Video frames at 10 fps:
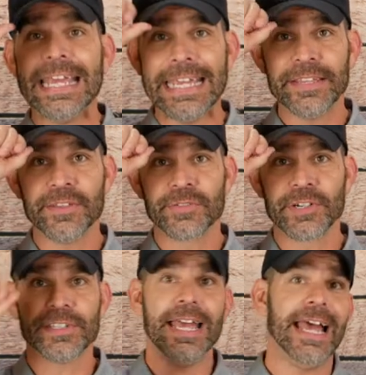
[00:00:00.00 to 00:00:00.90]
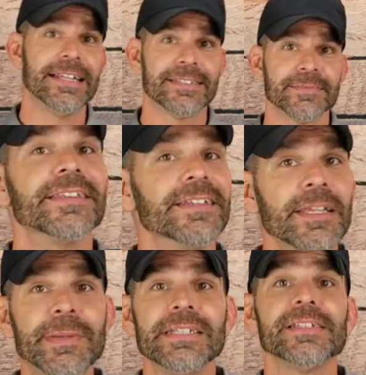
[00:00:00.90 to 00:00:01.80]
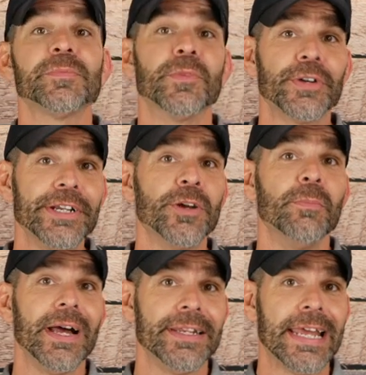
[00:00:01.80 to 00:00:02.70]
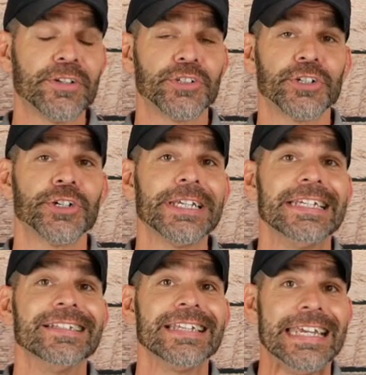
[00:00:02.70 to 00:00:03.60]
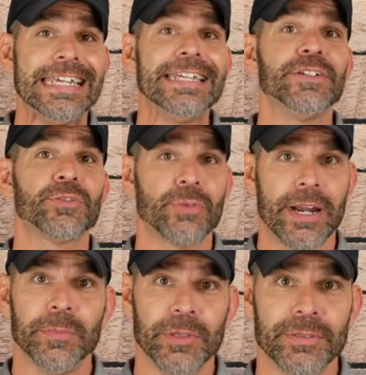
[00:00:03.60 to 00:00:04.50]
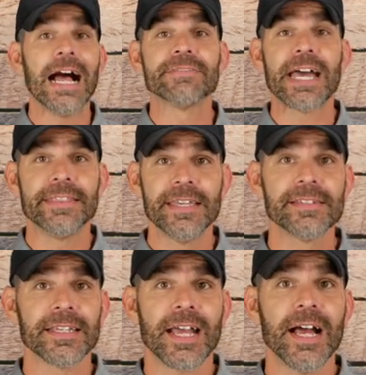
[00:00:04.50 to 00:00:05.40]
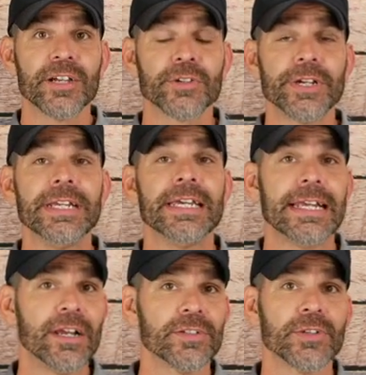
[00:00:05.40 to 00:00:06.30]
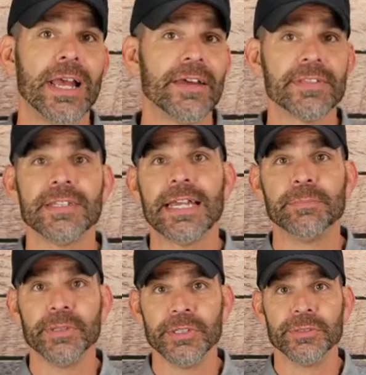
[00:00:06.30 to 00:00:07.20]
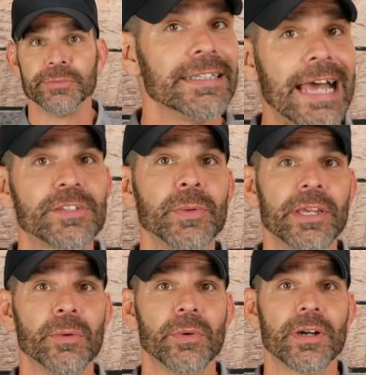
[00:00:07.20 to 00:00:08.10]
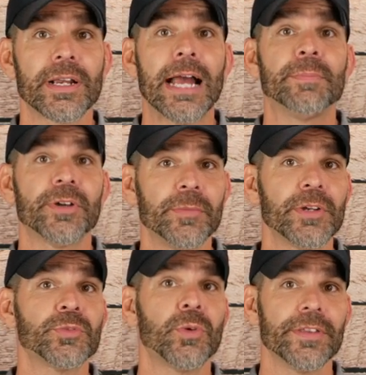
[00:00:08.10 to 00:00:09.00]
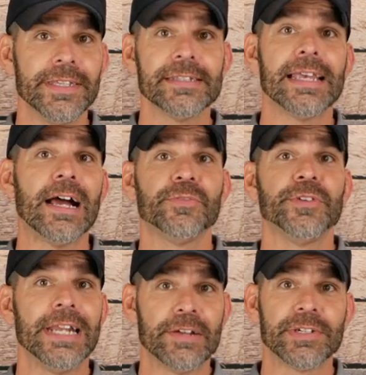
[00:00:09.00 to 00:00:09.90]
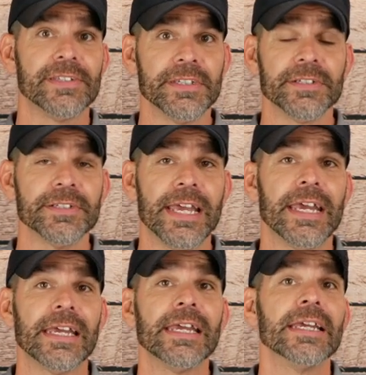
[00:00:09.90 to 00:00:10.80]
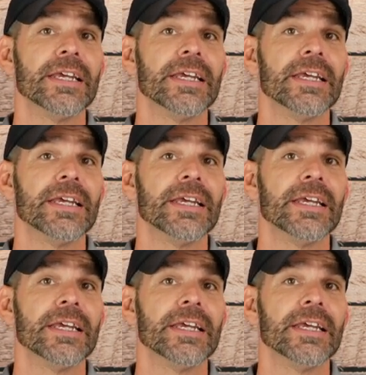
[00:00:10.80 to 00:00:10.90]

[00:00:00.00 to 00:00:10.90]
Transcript: and the Versa hat. The Limitless Merino button-down shirt is incredible. I've got this in concrete, and I also have the light blue. Last week at work, I pretty much wore this outfit every single day,